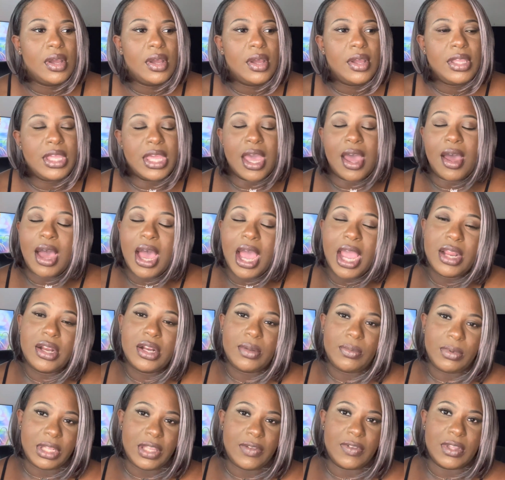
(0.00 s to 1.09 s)
yeah, I ended
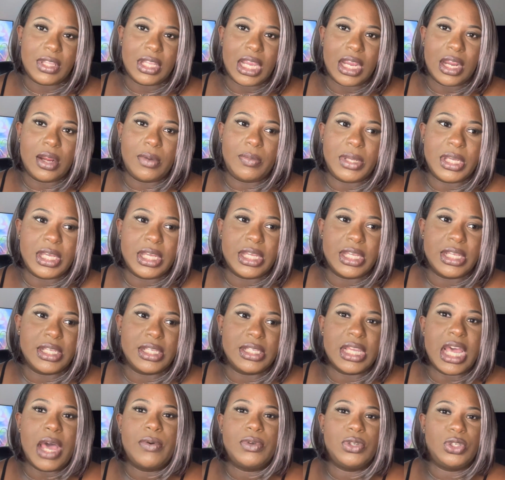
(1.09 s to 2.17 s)
up leaving there
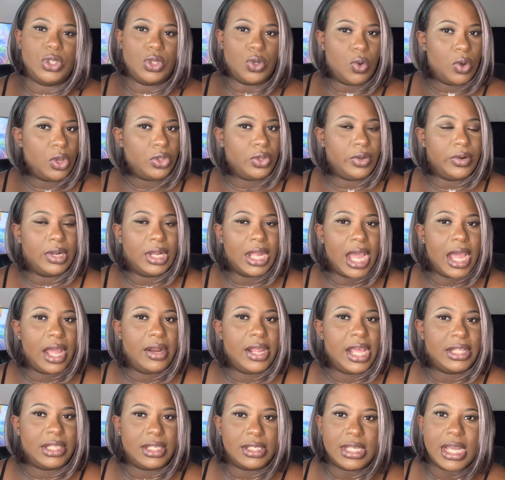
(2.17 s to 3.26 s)
because I was just going through a lot
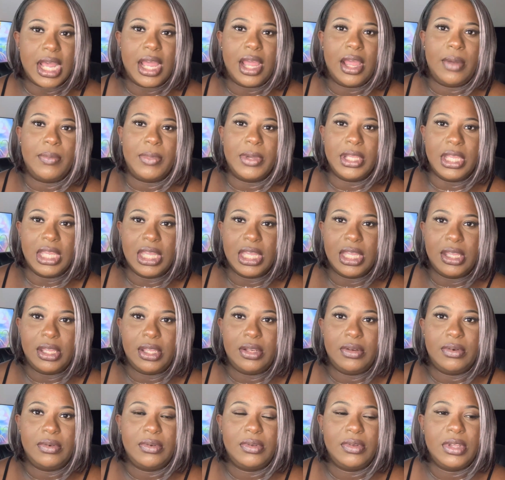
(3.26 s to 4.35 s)
at the time.
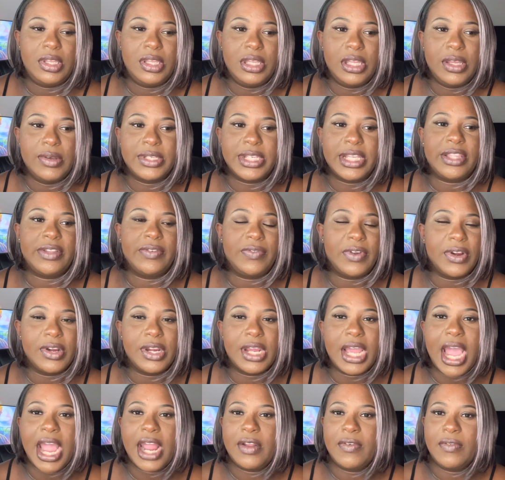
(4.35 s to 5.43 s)
Again, it was at the very
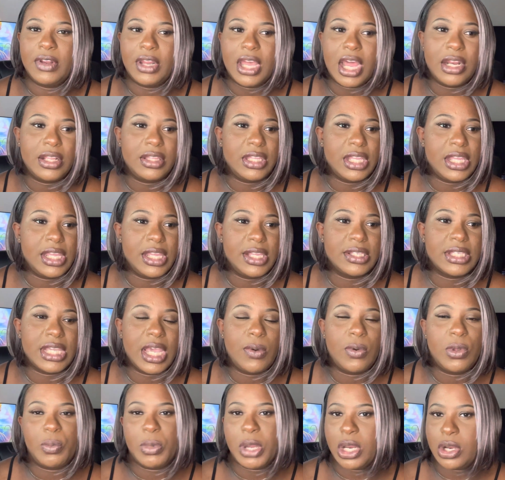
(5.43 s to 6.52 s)
height of a lot of things, like
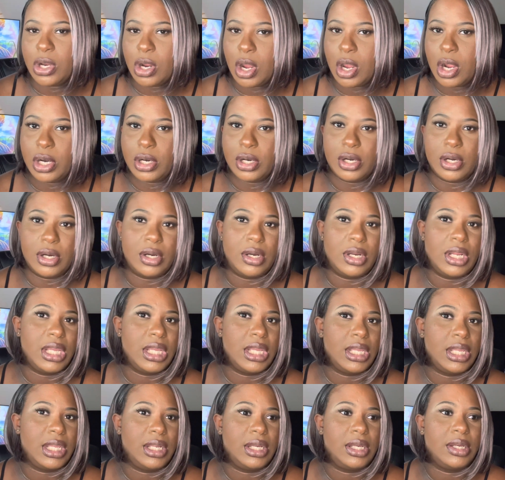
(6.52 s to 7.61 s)
with my daughter
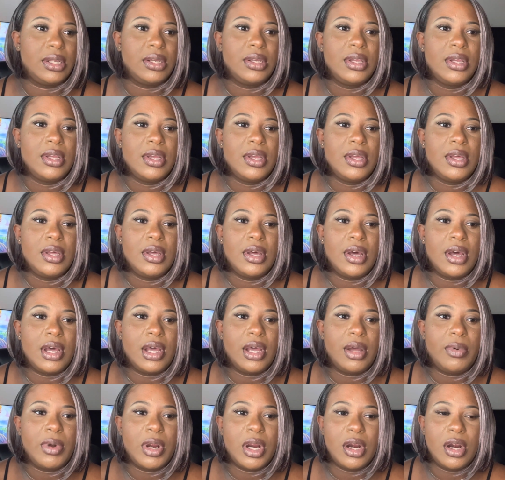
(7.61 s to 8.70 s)
and
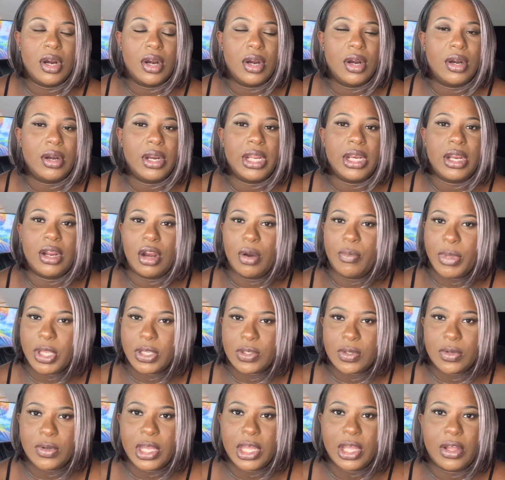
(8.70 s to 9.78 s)
her and her
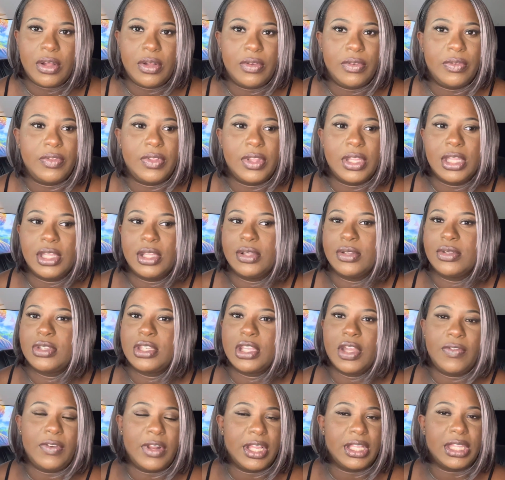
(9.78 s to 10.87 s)
mental health and
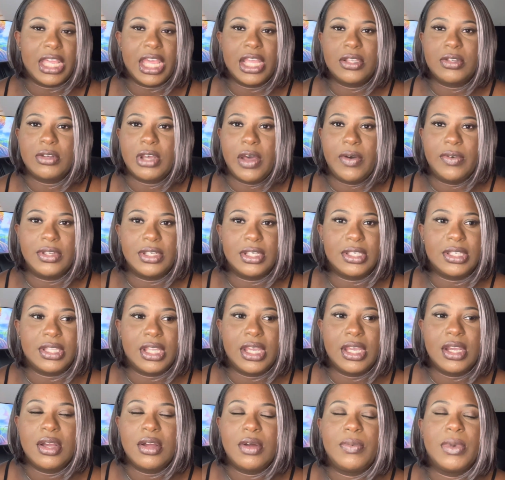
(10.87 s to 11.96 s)
stuff like that. So I was just
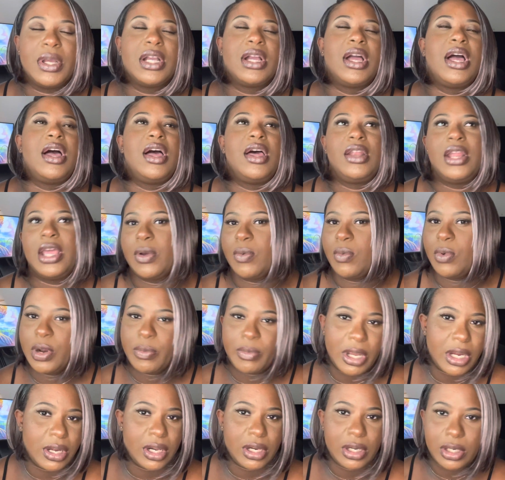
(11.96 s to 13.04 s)
like, oh my God, like, what am
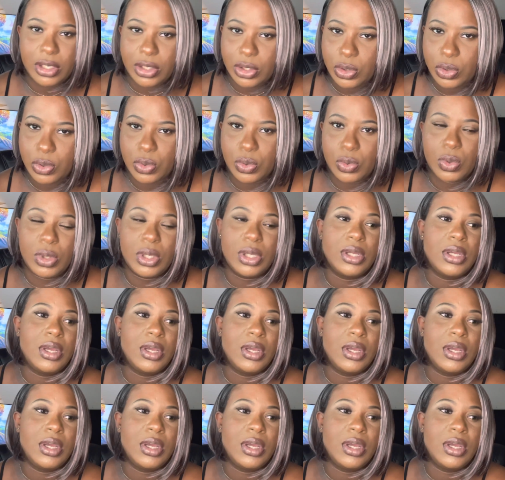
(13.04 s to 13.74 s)
I going to do?